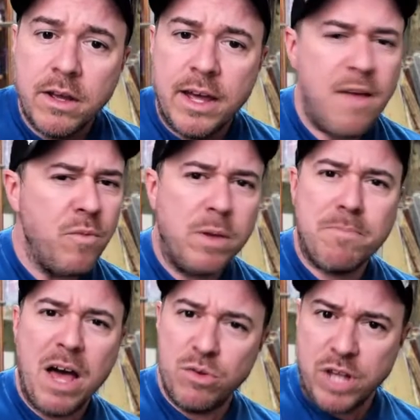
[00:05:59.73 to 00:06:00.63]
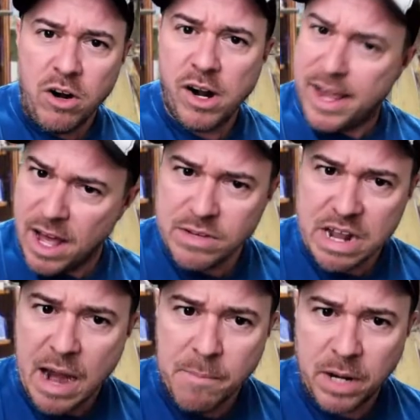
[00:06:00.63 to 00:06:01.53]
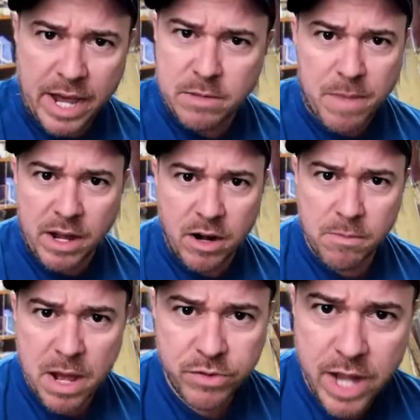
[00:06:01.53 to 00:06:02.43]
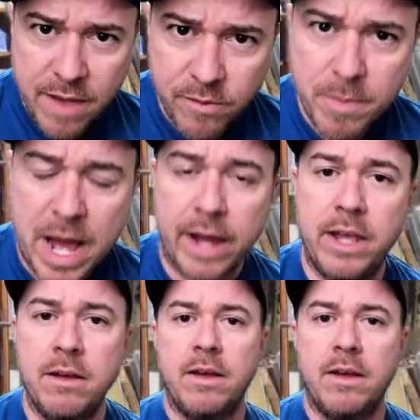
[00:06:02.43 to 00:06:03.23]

Even when Bo's hurt, he goes out there and plays better than most everybody.